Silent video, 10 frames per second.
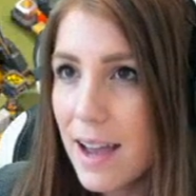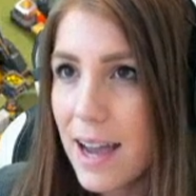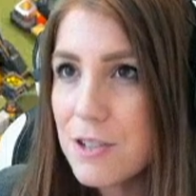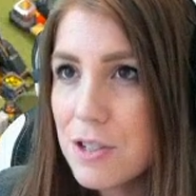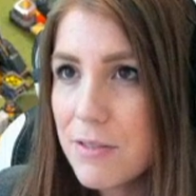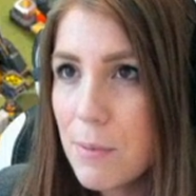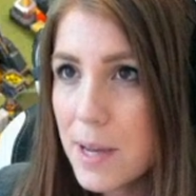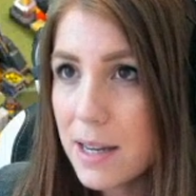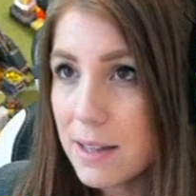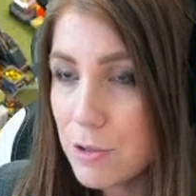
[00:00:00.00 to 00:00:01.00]
I should have
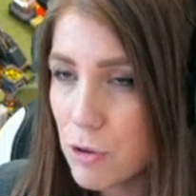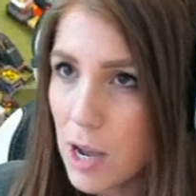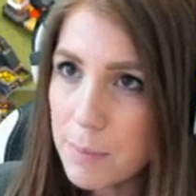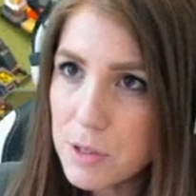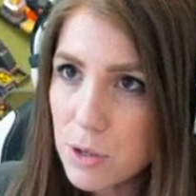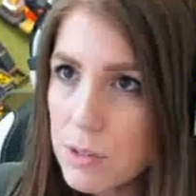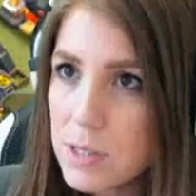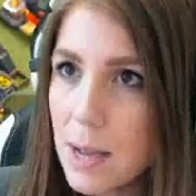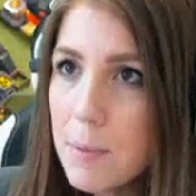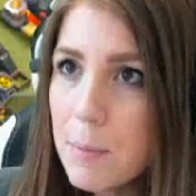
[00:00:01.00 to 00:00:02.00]
immediately dropped. So
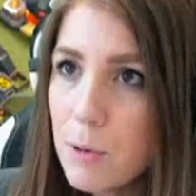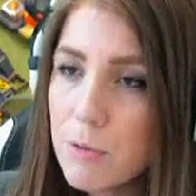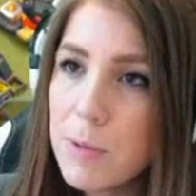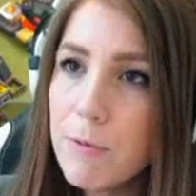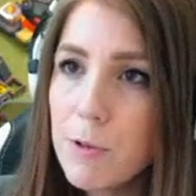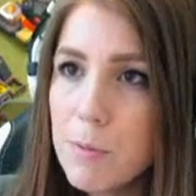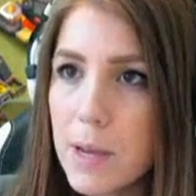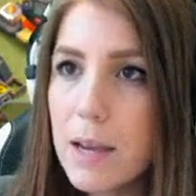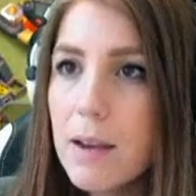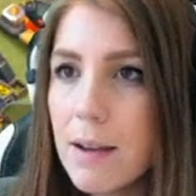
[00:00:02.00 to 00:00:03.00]
some improvement for
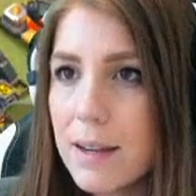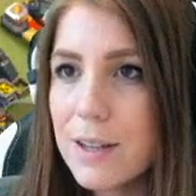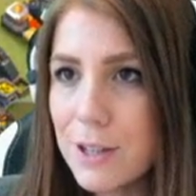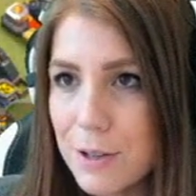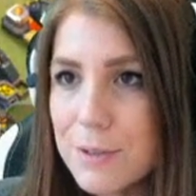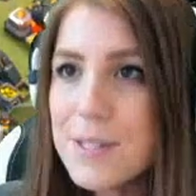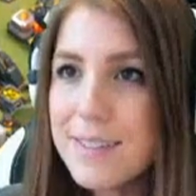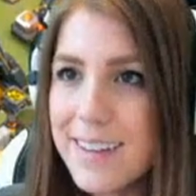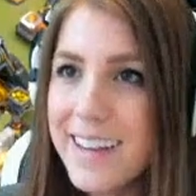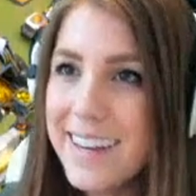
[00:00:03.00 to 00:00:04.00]
me I can
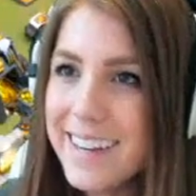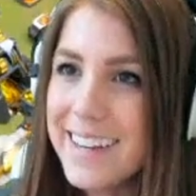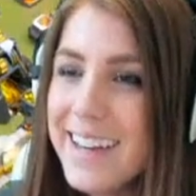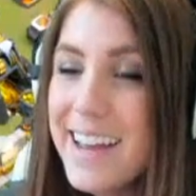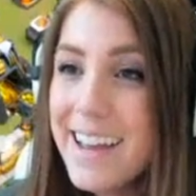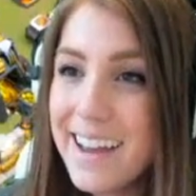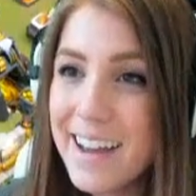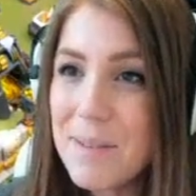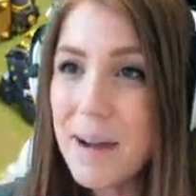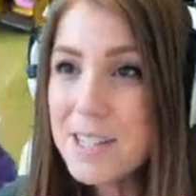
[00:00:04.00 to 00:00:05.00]
use.
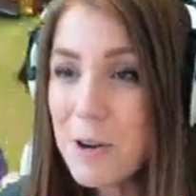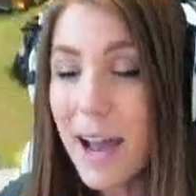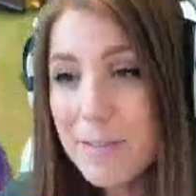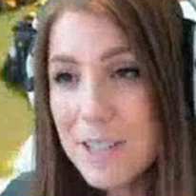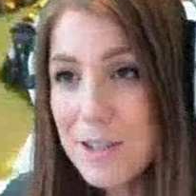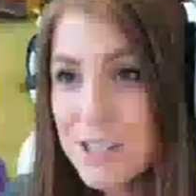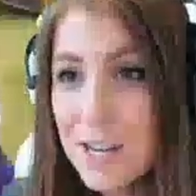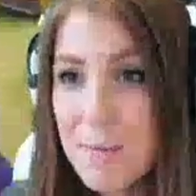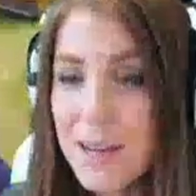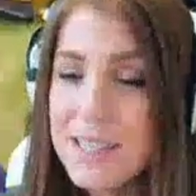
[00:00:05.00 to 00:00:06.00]
um, I do have to
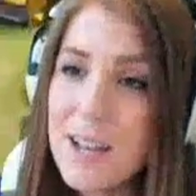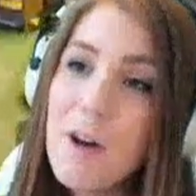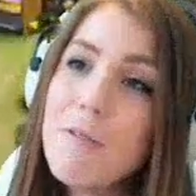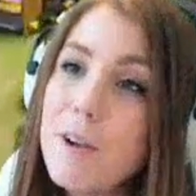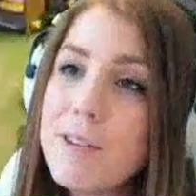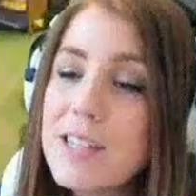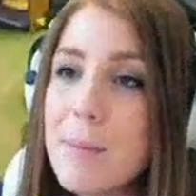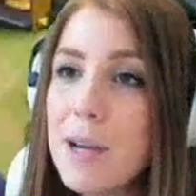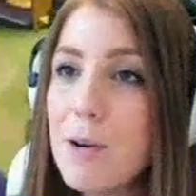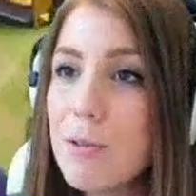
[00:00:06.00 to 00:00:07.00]
critique myself every
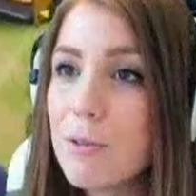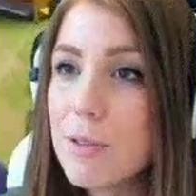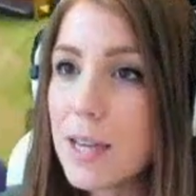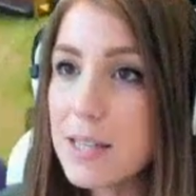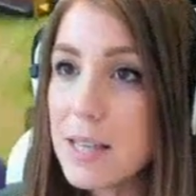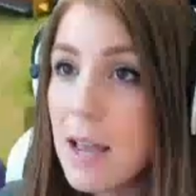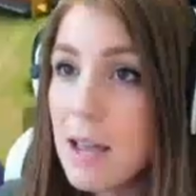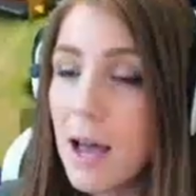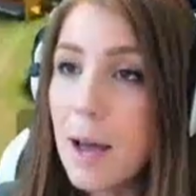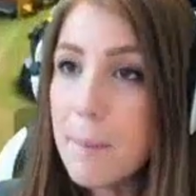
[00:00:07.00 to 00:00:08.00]
time I go through these,
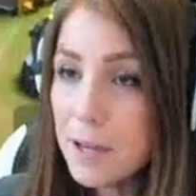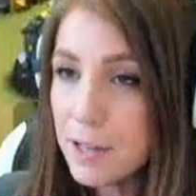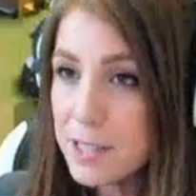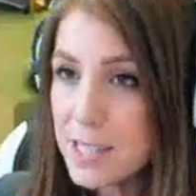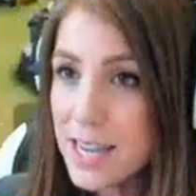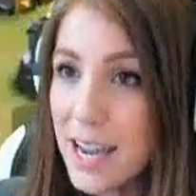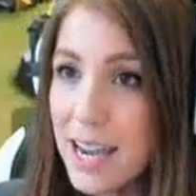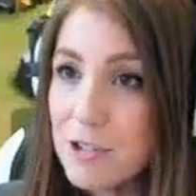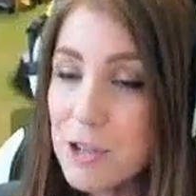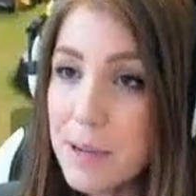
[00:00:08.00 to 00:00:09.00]
um, but you can see I
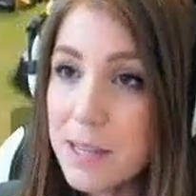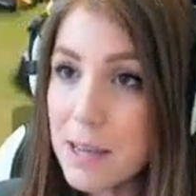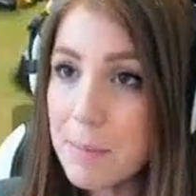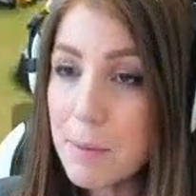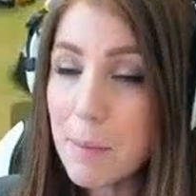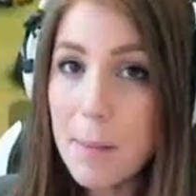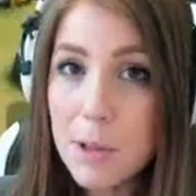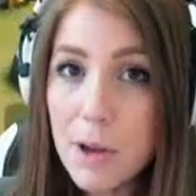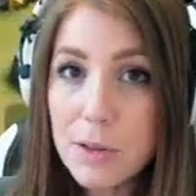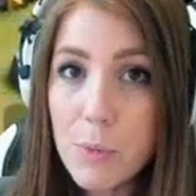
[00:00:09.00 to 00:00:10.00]
actually picked up the bomb
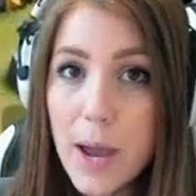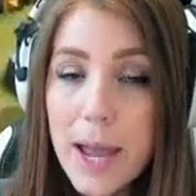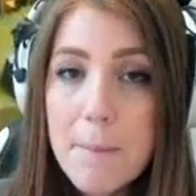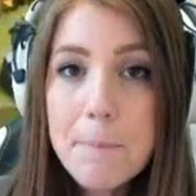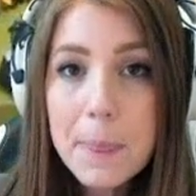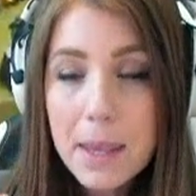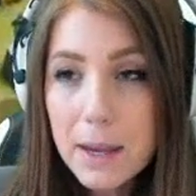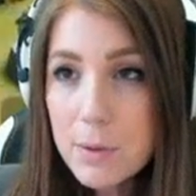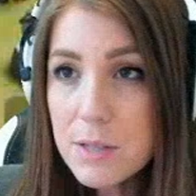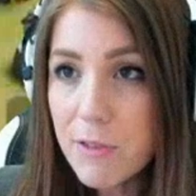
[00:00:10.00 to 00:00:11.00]
along the way.
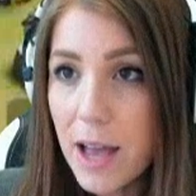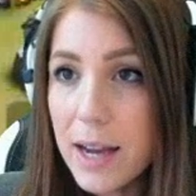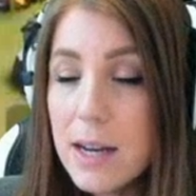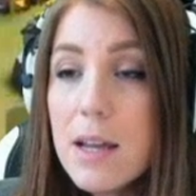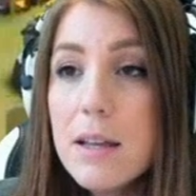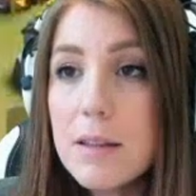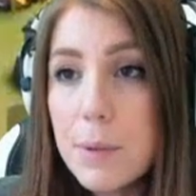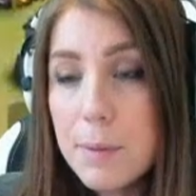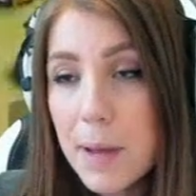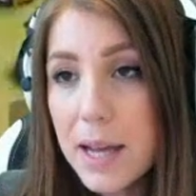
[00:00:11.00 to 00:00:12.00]
It was fine. The
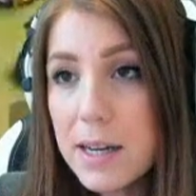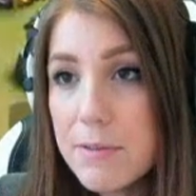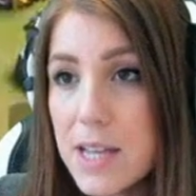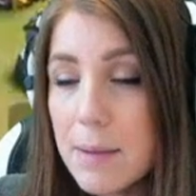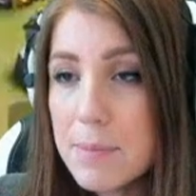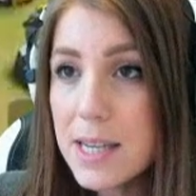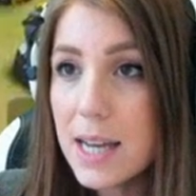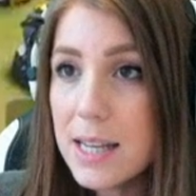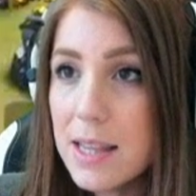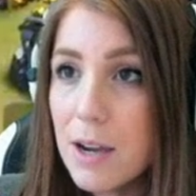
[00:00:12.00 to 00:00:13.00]
blimp had enough time to
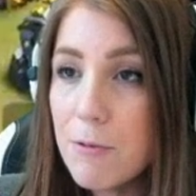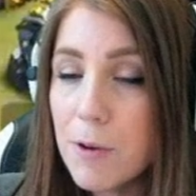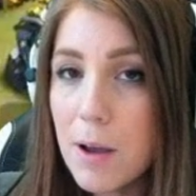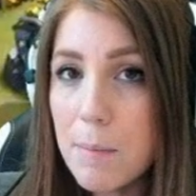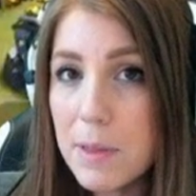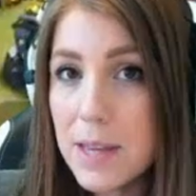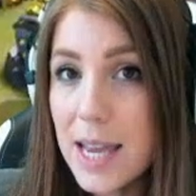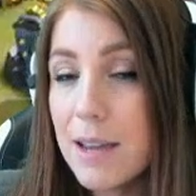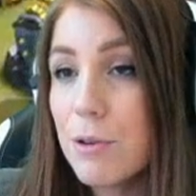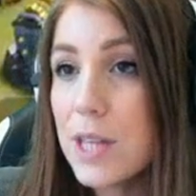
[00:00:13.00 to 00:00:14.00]
get in there from
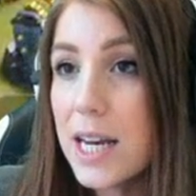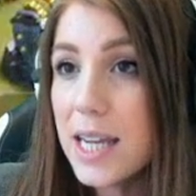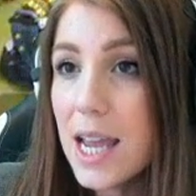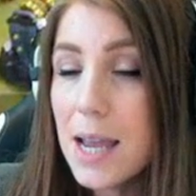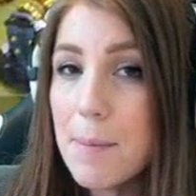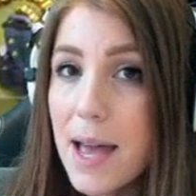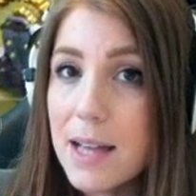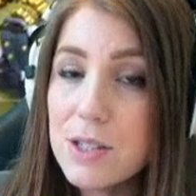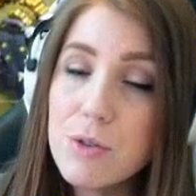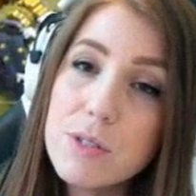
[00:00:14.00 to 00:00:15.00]
the angle that it came
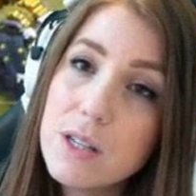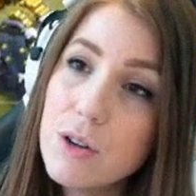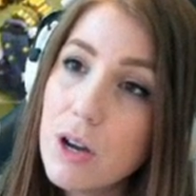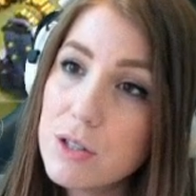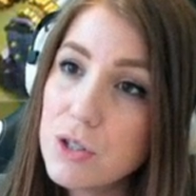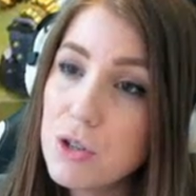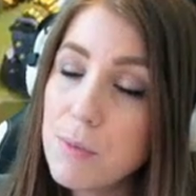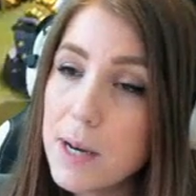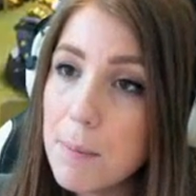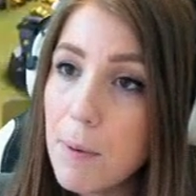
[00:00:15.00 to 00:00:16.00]
at, so it didn't cause
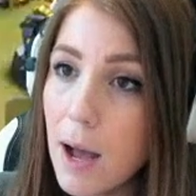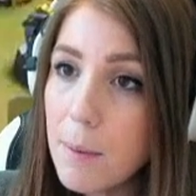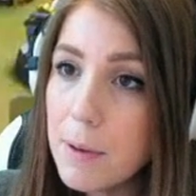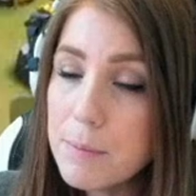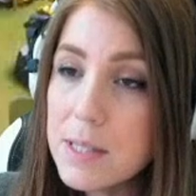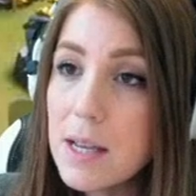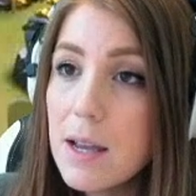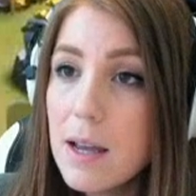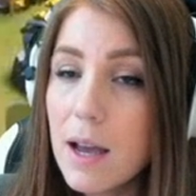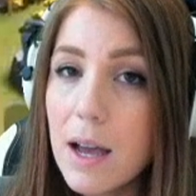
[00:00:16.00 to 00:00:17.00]
too many problems.
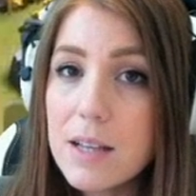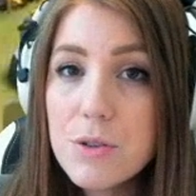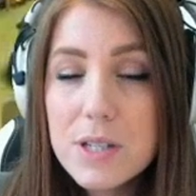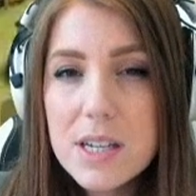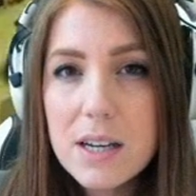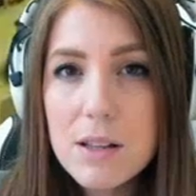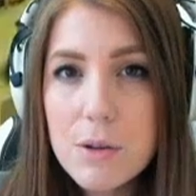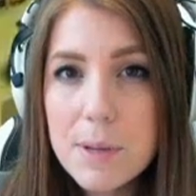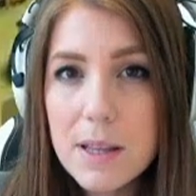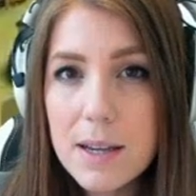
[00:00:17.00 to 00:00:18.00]
Uh, so I did get a
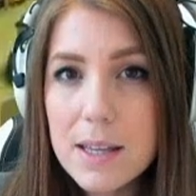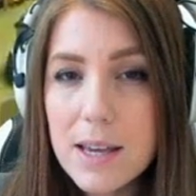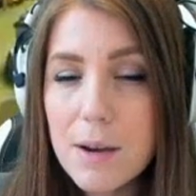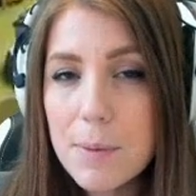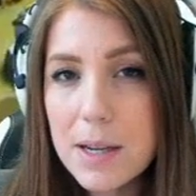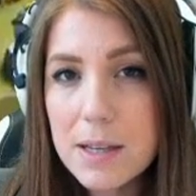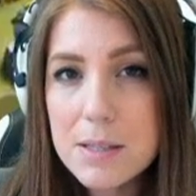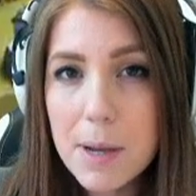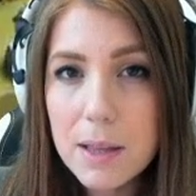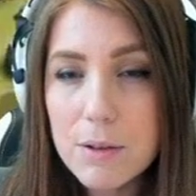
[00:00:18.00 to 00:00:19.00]
little bit lucky there
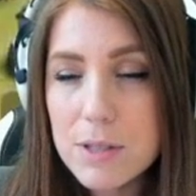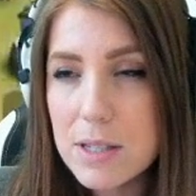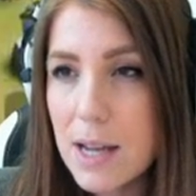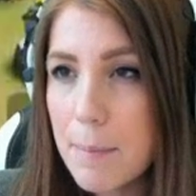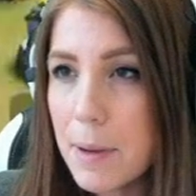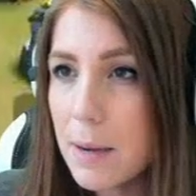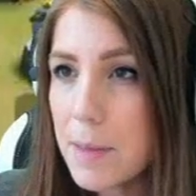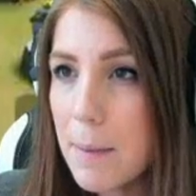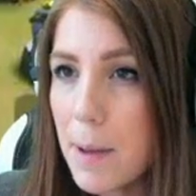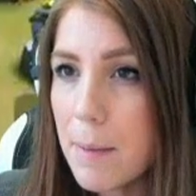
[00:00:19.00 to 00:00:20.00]
because my loons did not pick
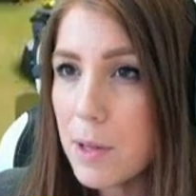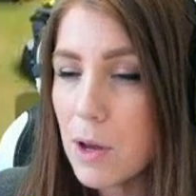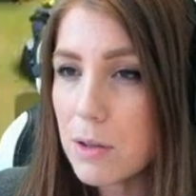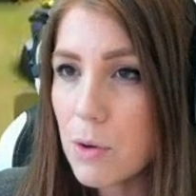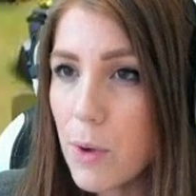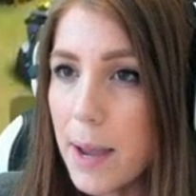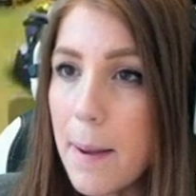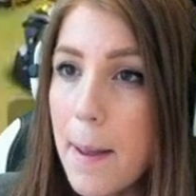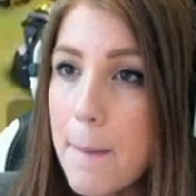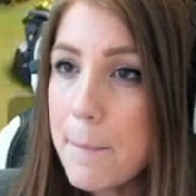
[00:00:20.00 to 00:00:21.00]
up that bomb along the way.
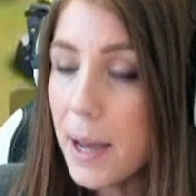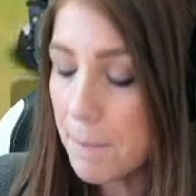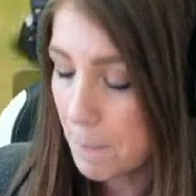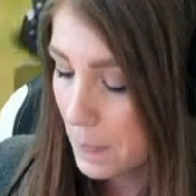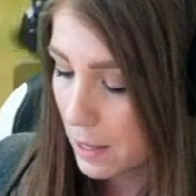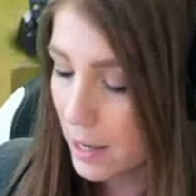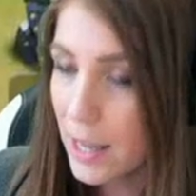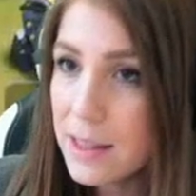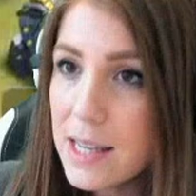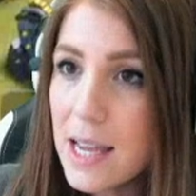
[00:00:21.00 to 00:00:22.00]
But I
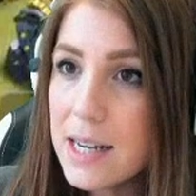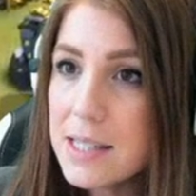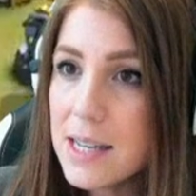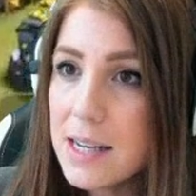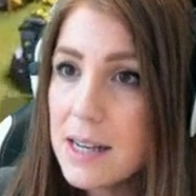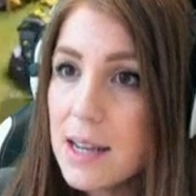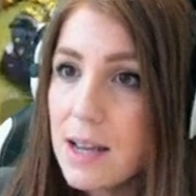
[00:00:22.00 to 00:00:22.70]
got the Yetis in.